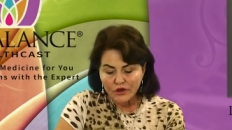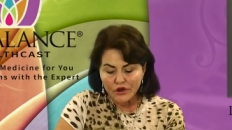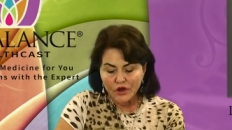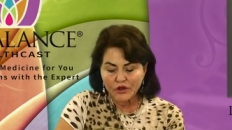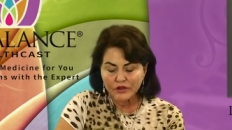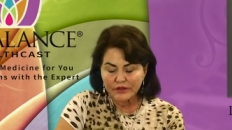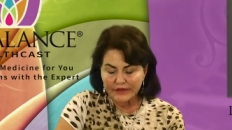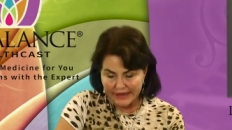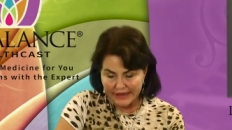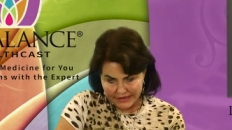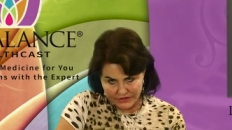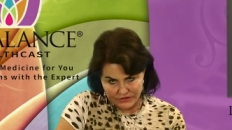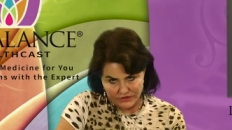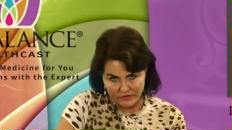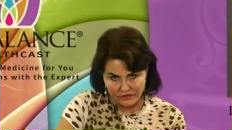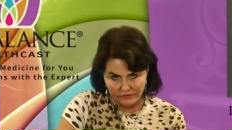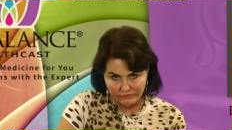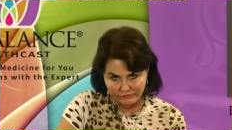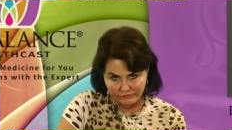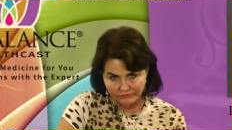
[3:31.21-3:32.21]
colon
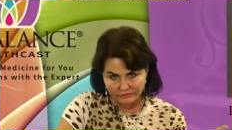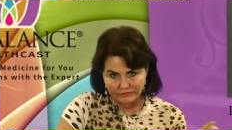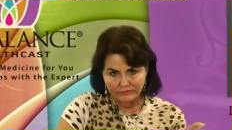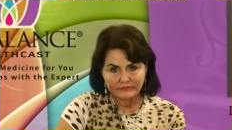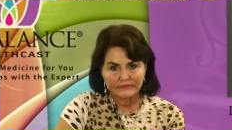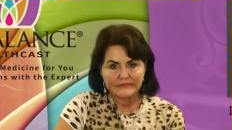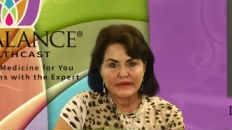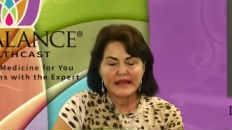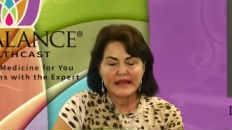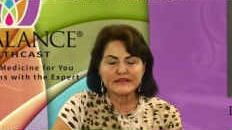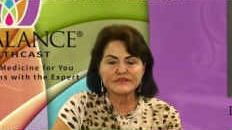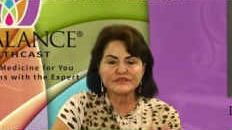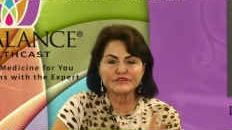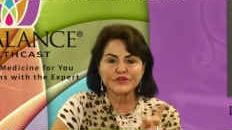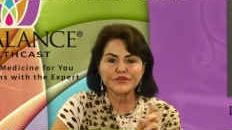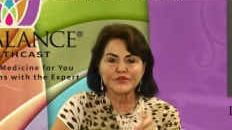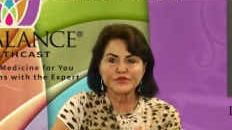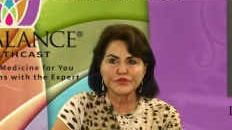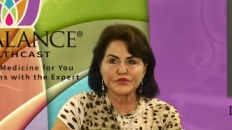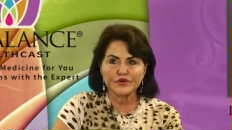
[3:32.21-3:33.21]
cancer. It's
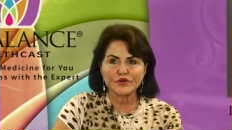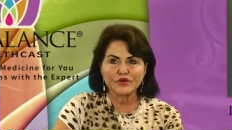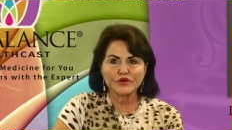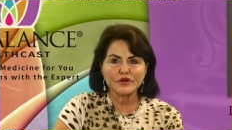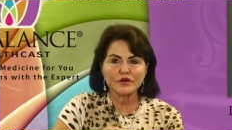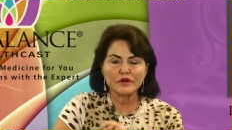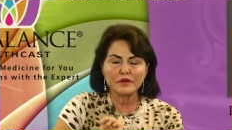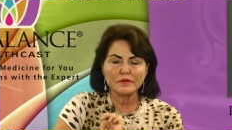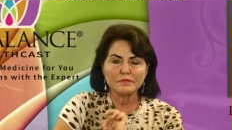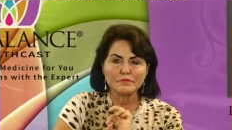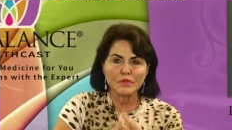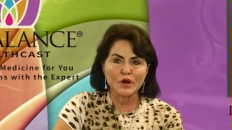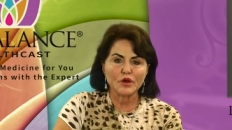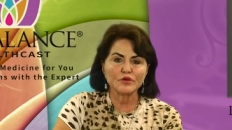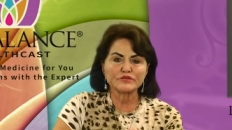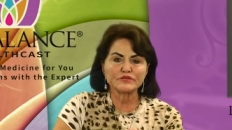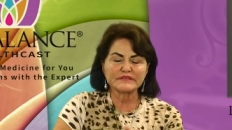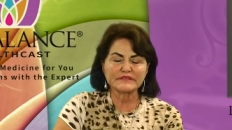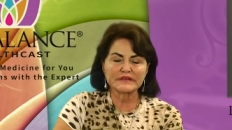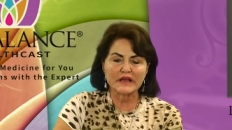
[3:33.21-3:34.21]
the third
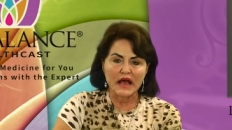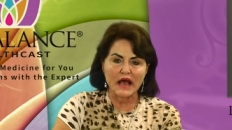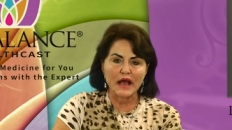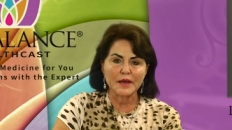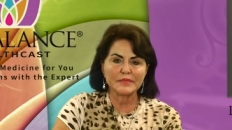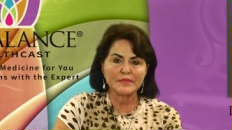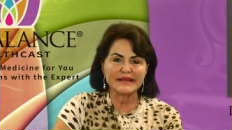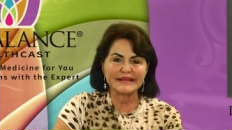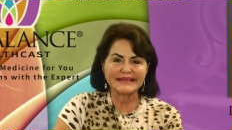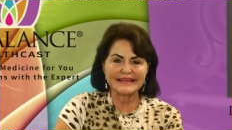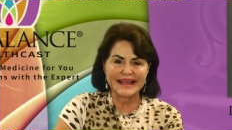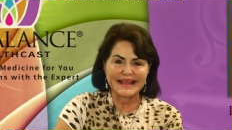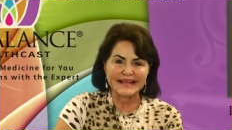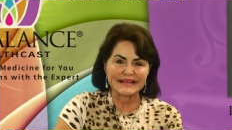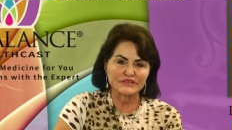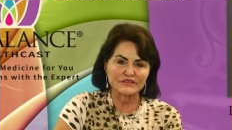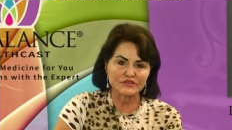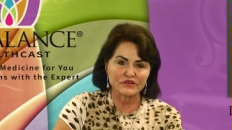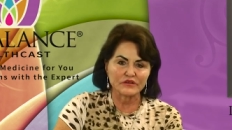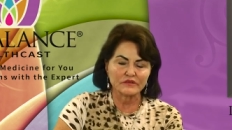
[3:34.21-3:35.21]
most common
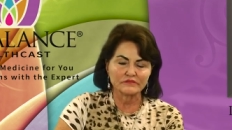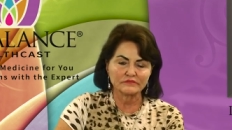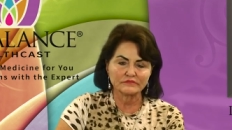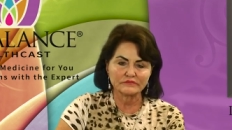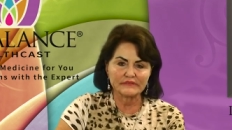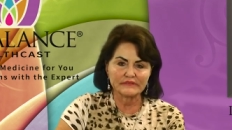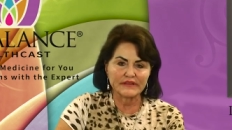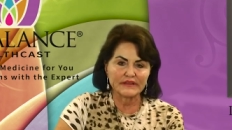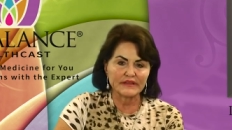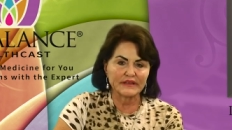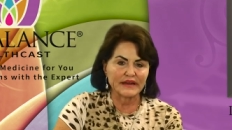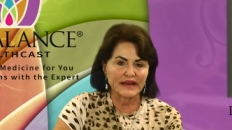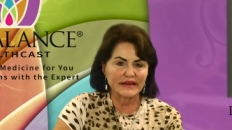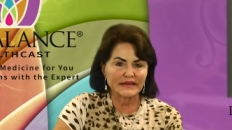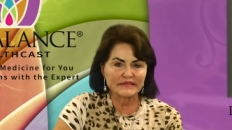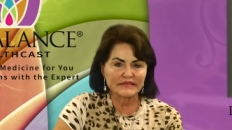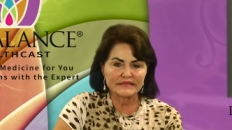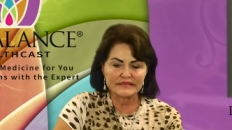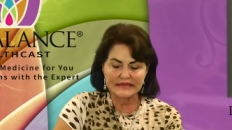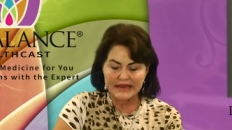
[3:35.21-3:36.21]
cancer in the
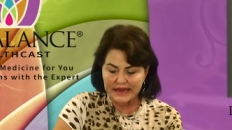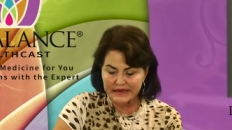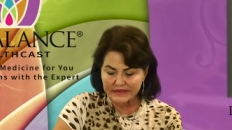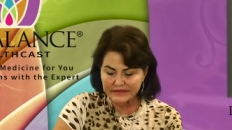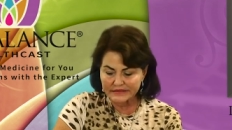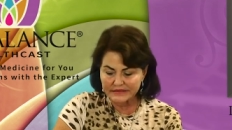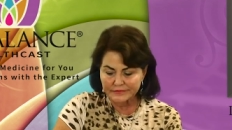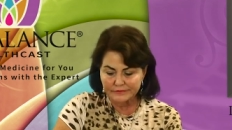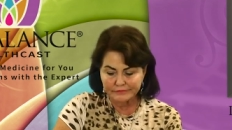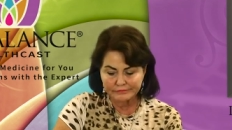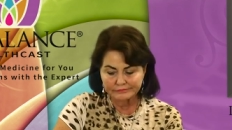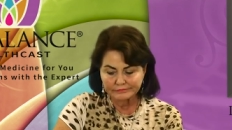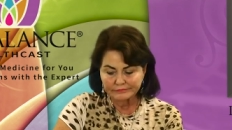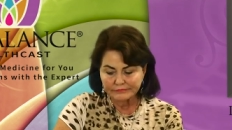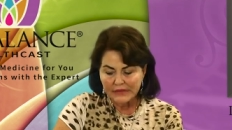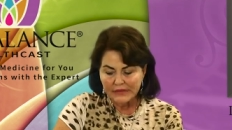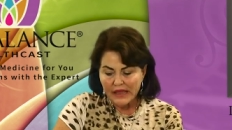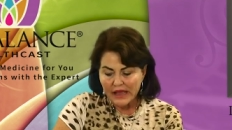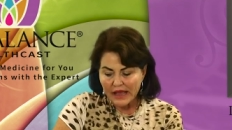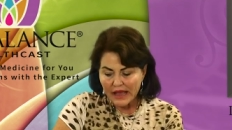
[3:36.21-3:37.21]
United States.
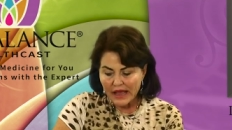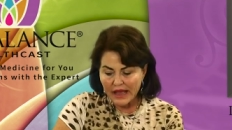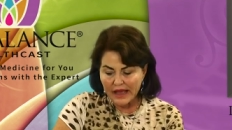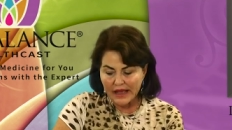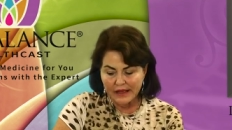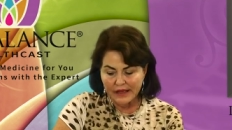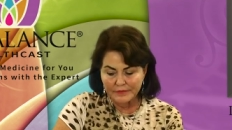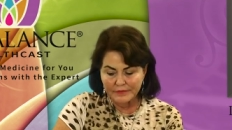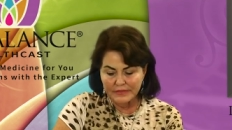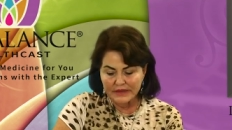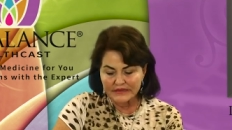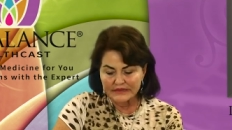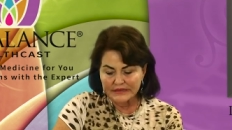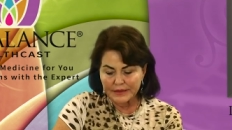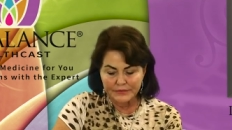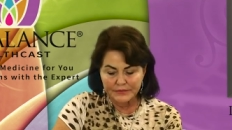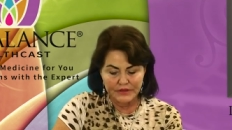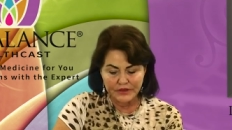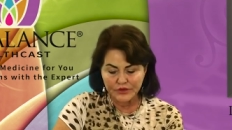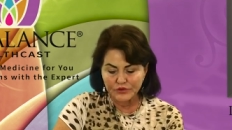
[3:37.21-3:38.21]
Um, it's
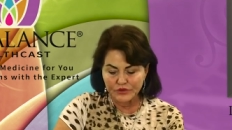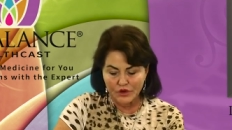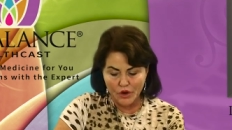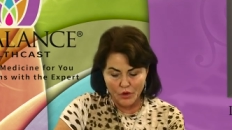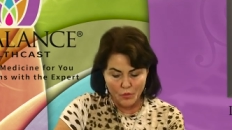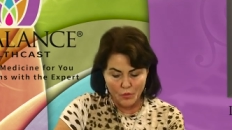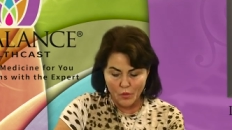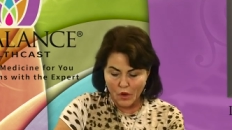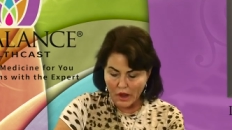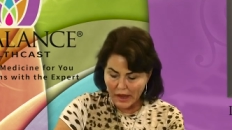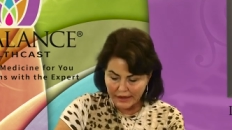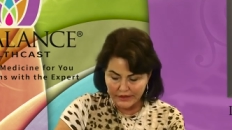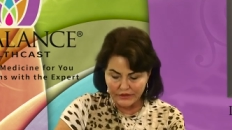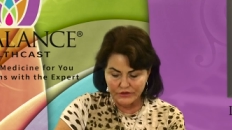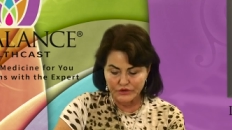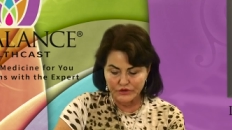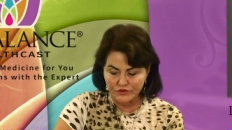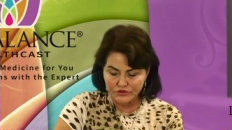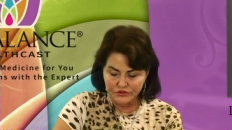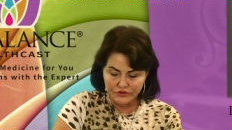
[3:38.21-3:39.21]
something you don't want.
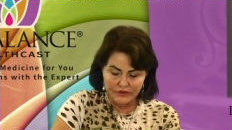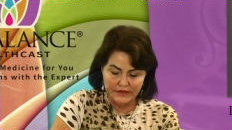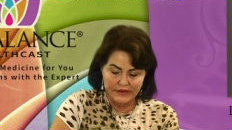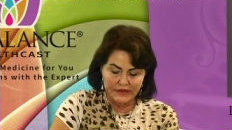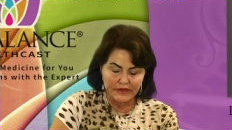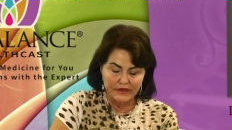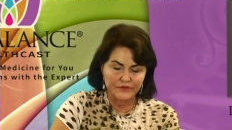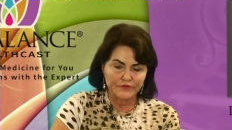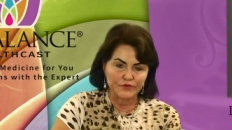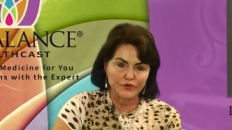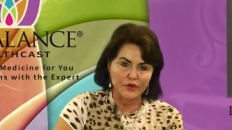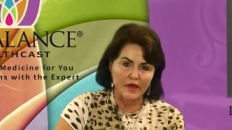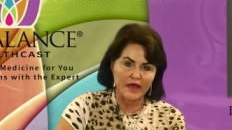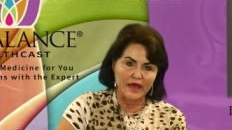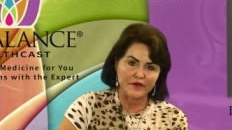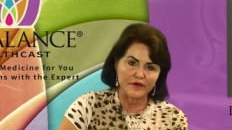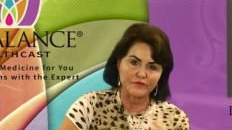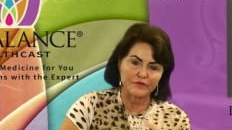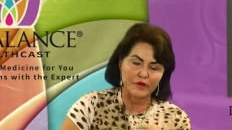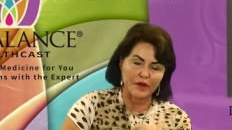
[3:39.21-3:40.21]
Usually, if you
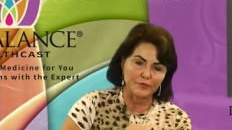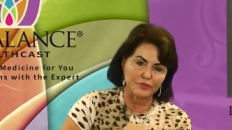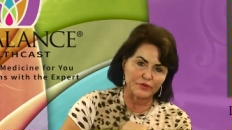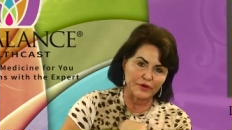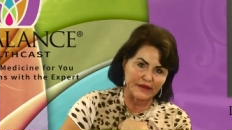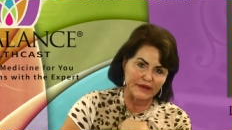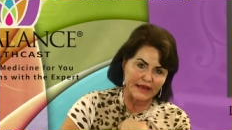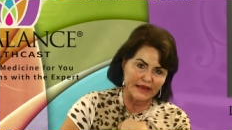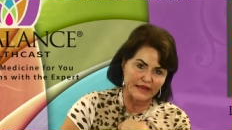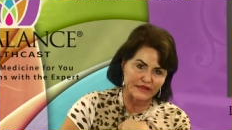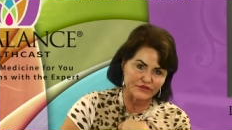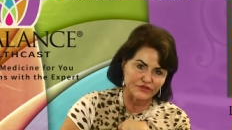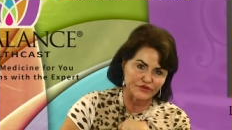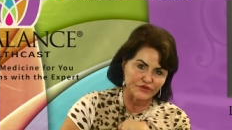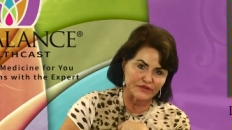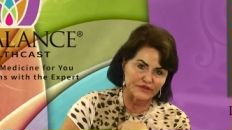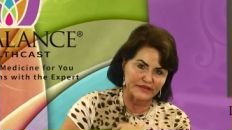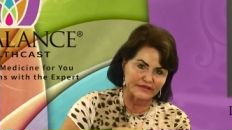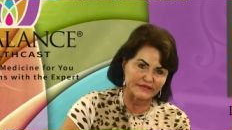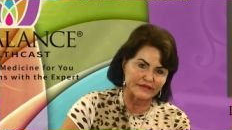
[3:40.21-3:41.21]
have a
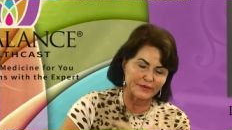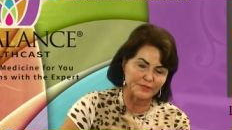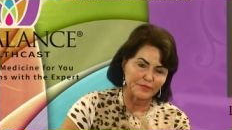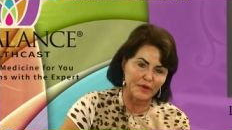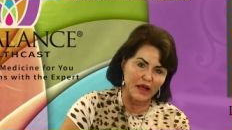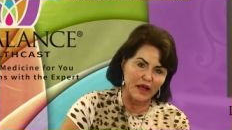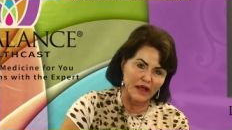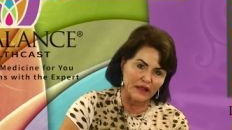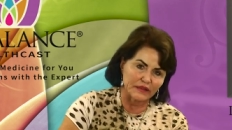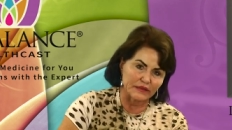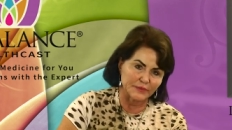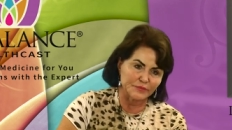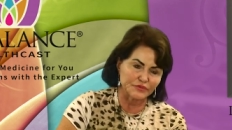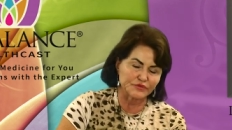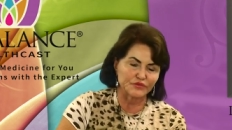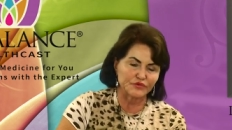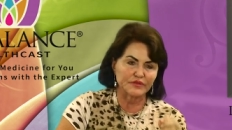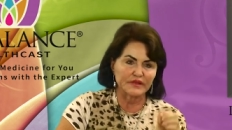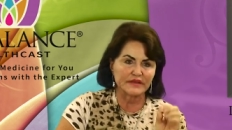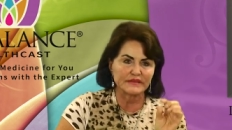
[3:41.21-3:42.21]
precancer, they see
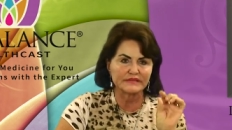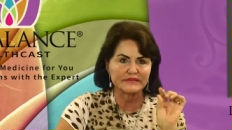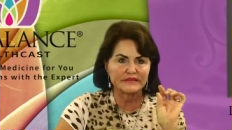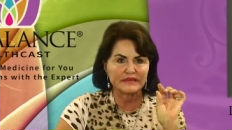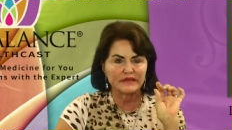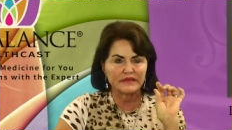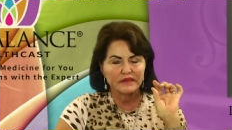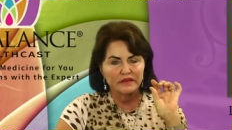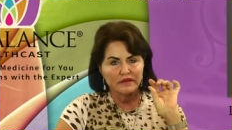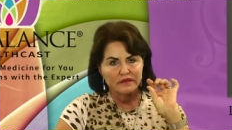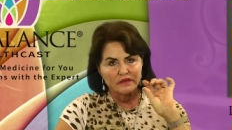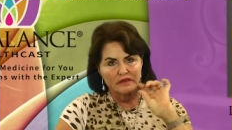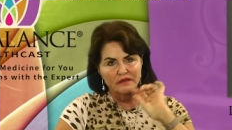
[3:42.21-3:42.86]
polyps or they see